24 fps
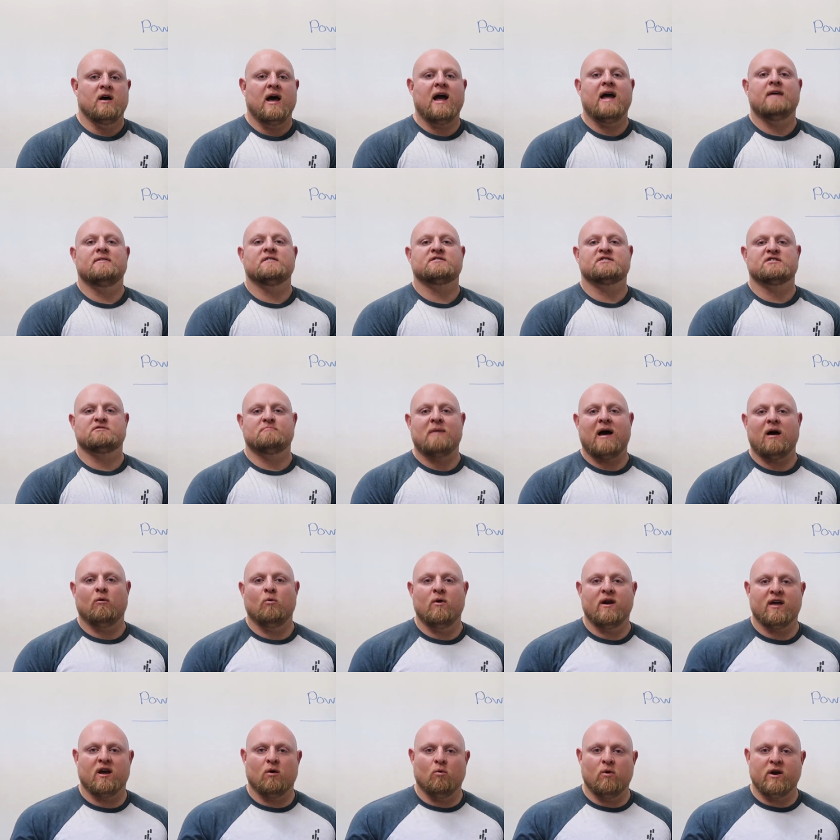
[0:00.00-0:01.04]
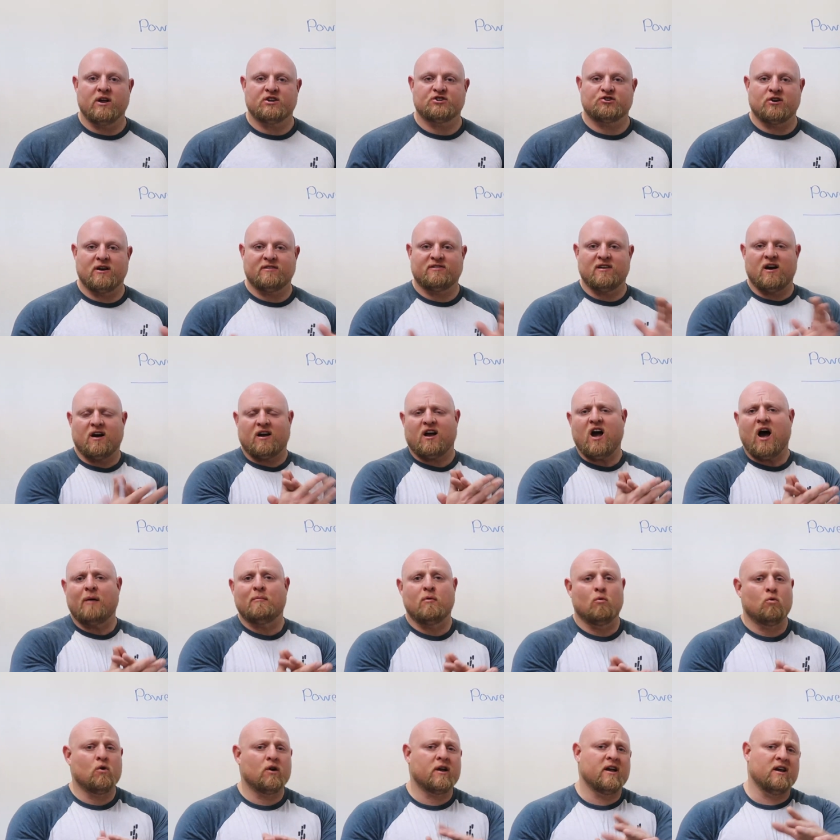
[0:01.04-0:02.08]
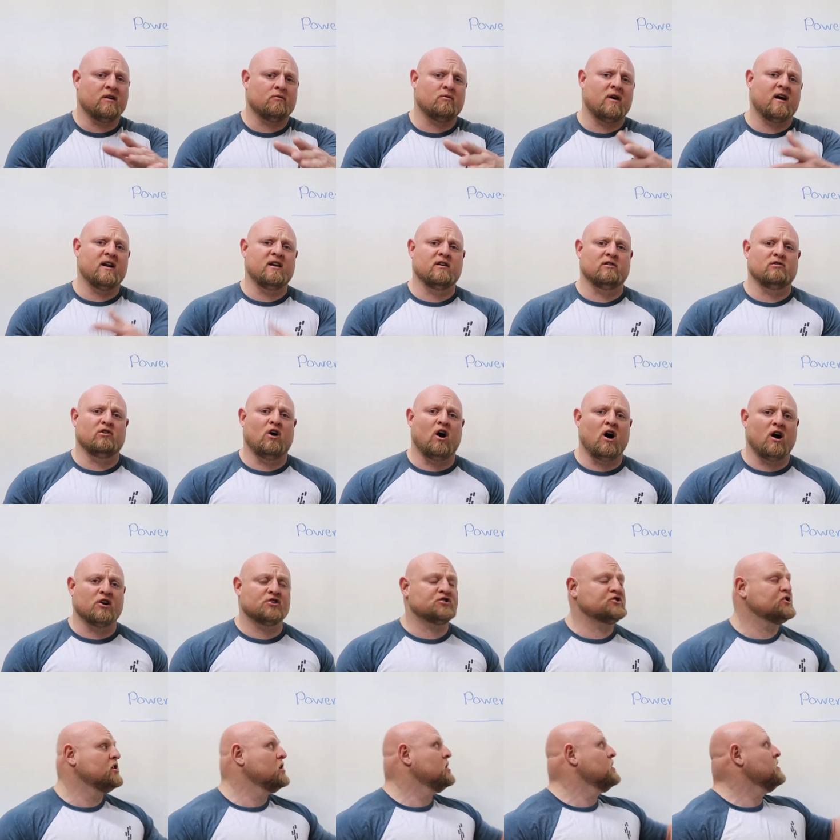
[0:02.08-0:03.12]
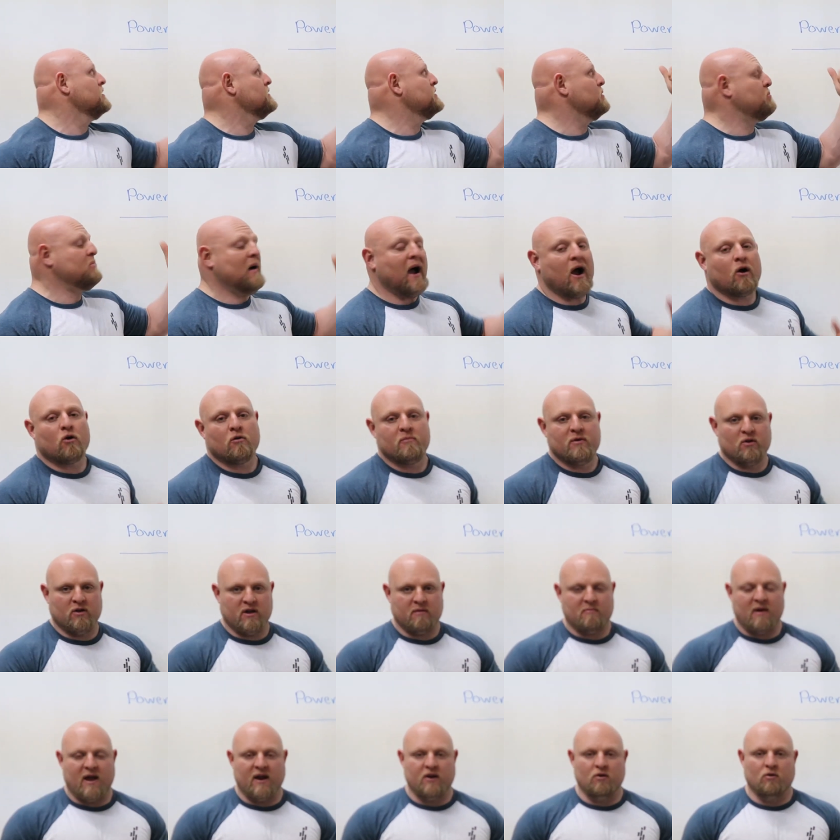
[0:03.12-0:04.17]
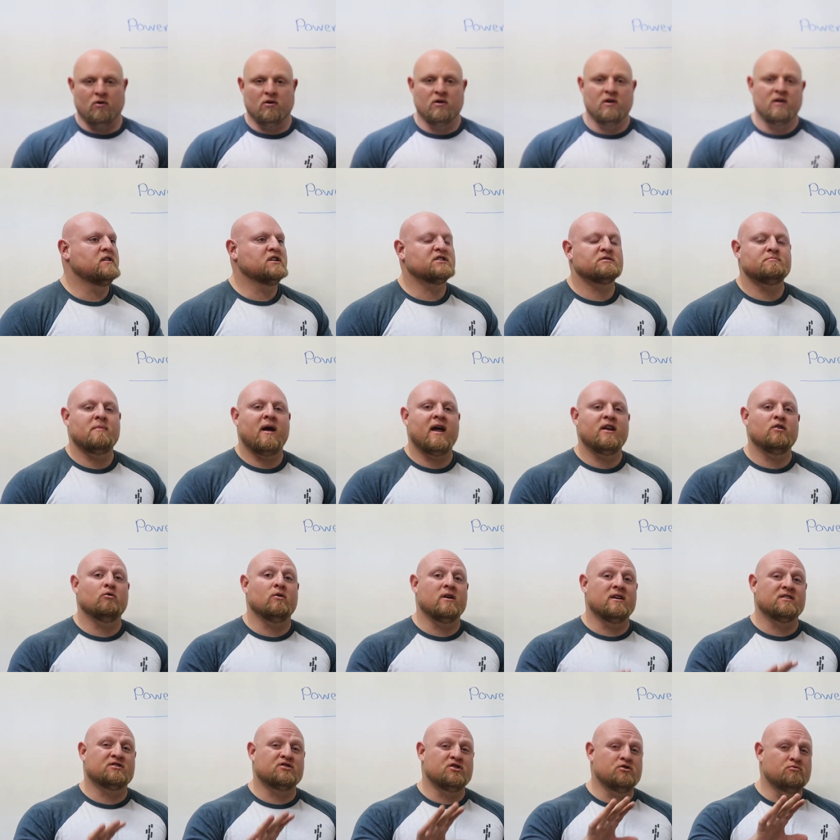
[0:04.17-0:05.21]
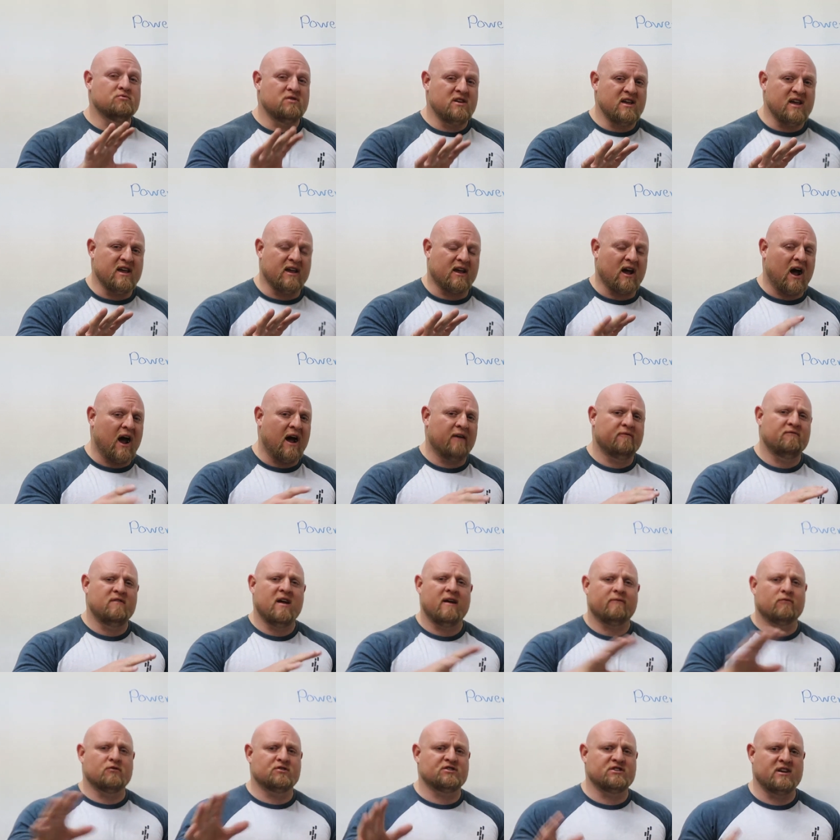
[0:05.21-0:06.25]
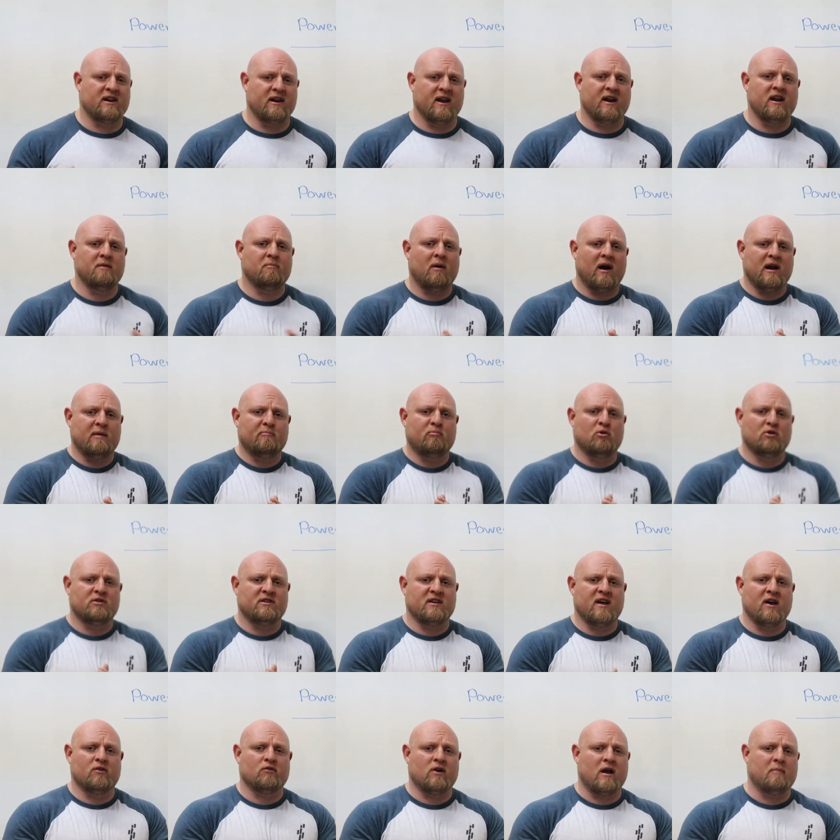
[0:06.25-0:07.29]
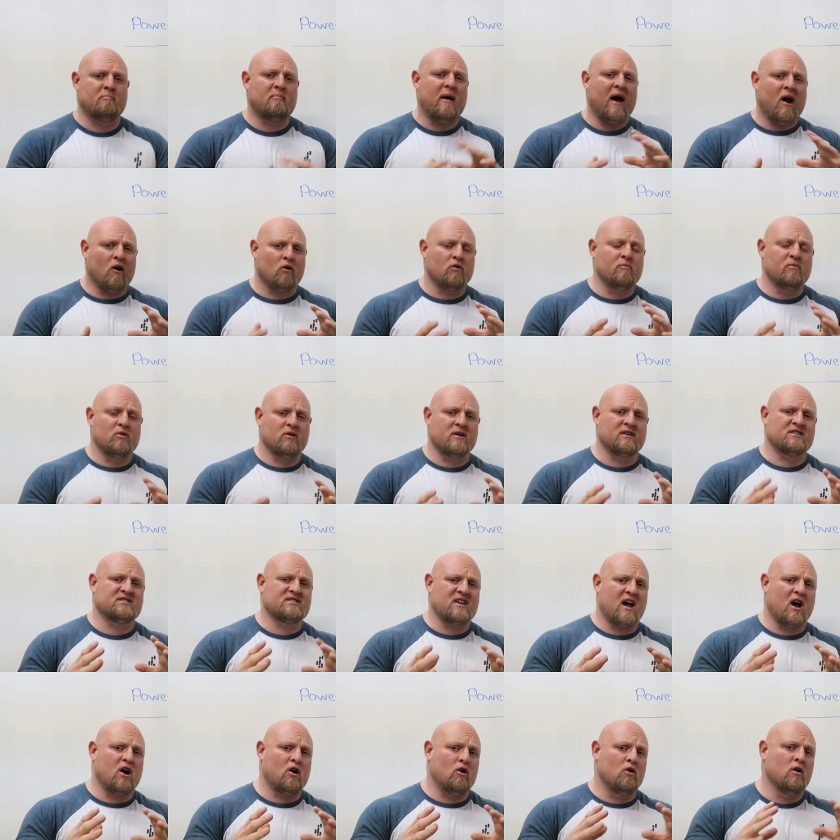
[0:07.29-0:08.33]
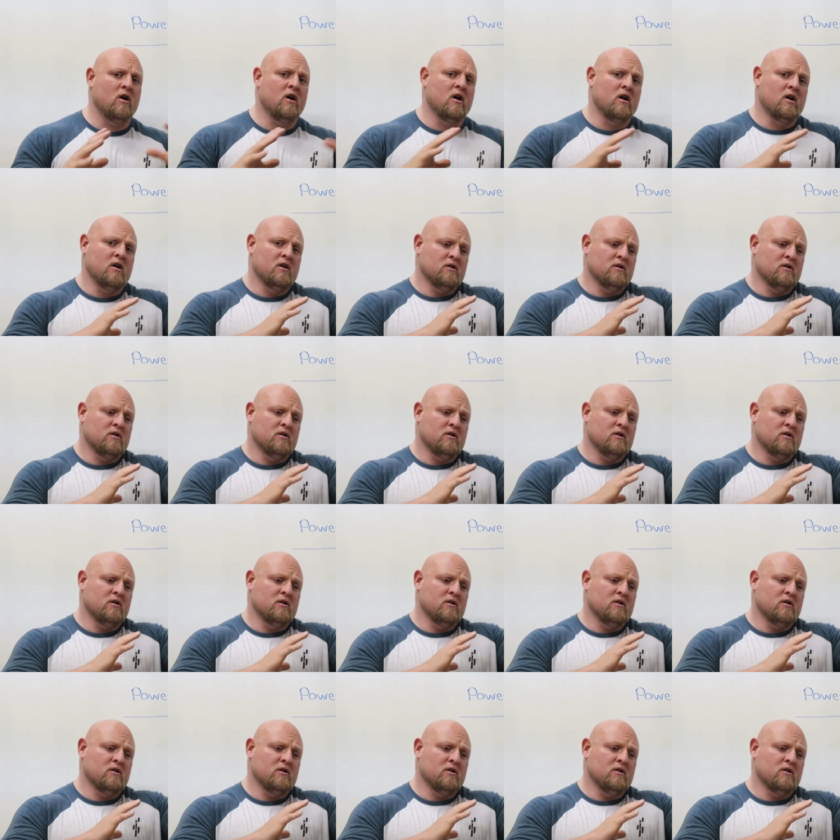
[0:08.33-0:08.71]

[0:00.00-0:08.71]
Hey, this is Matt Wenning at wenningstrength.com, and we're getting ready to launch the Power Building Manual. This manual is unique. I've never seen anybody put together a power building style